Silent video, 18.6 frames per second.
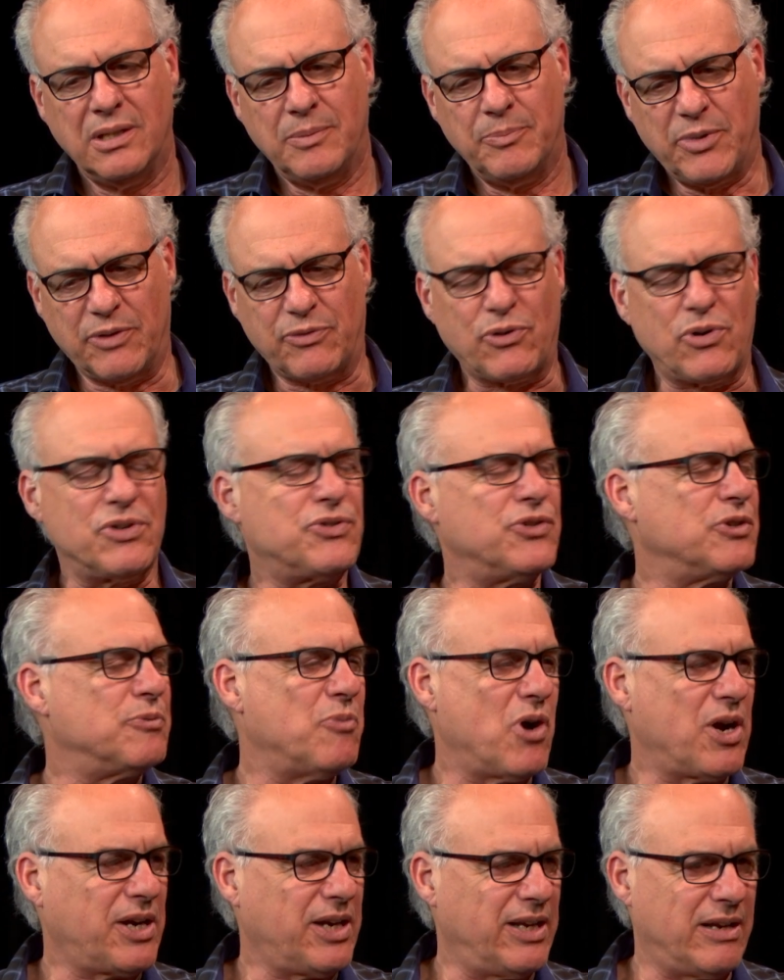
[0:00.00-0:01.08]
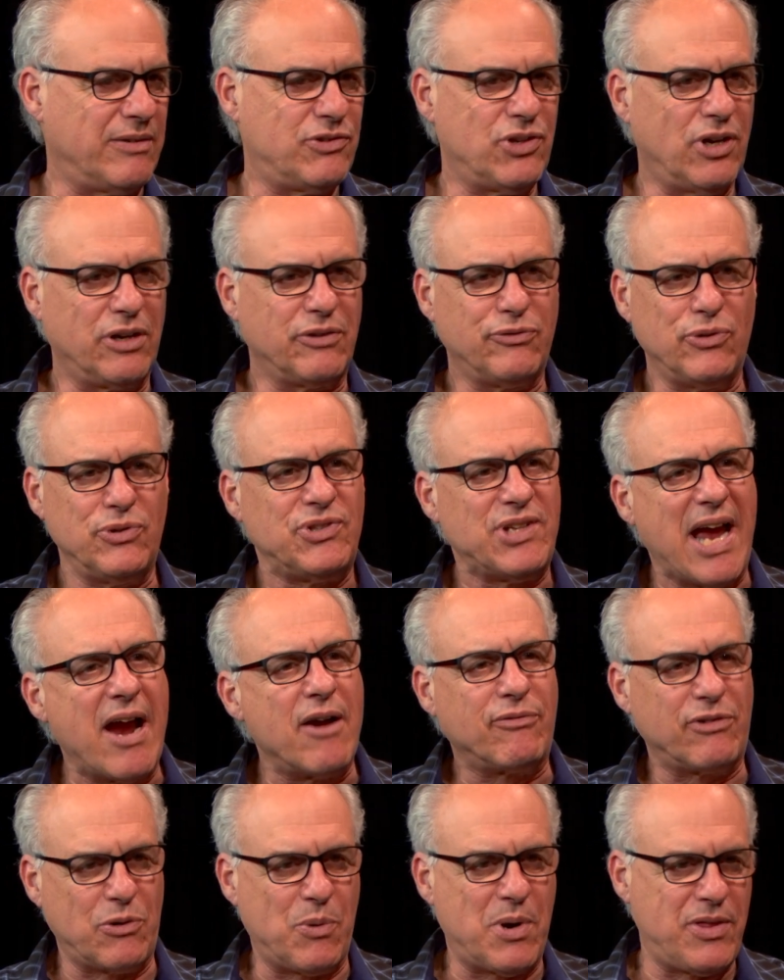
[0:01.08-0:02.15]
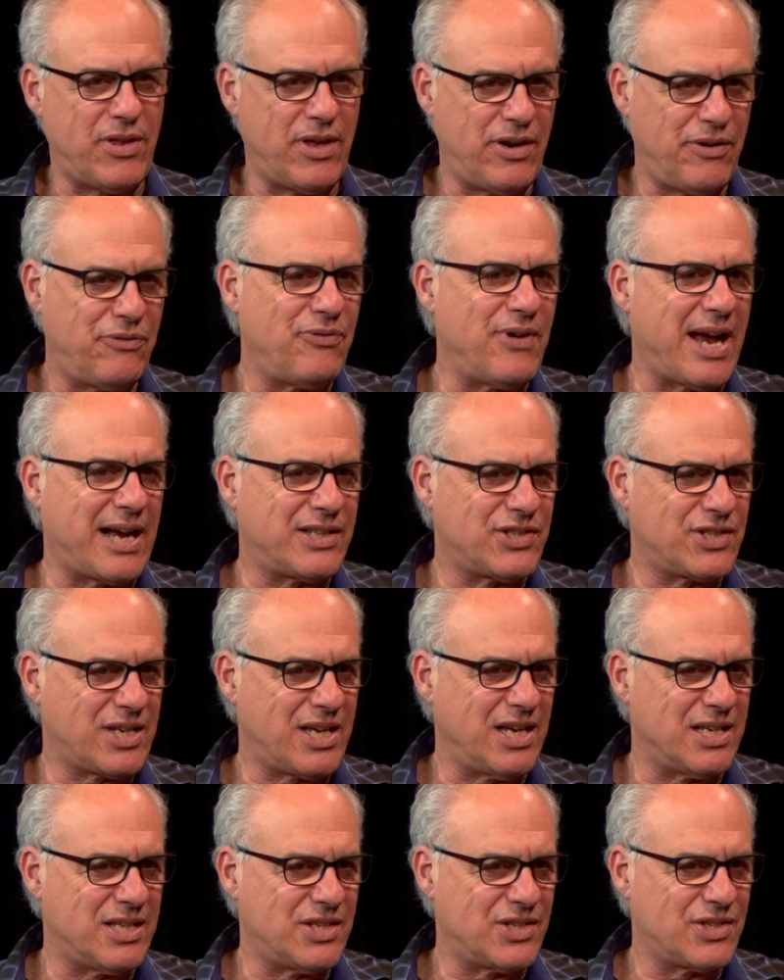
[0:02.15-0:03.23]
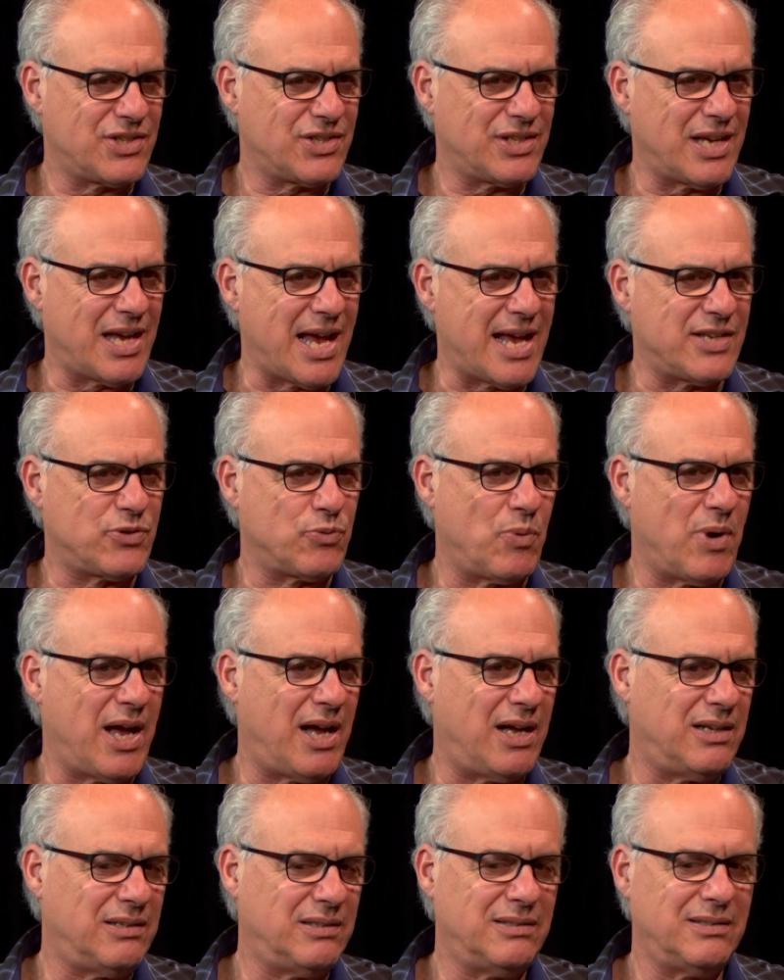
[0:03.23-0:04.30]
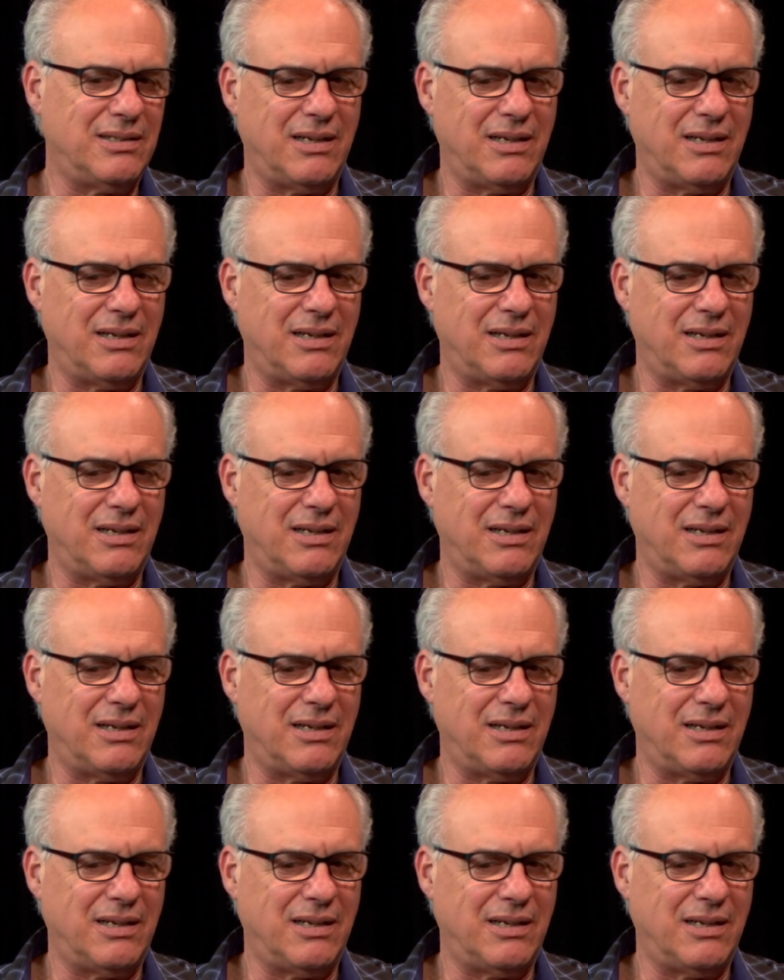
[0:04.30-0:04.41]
but of course there's marketing of junk food to everyone that affects kids as well.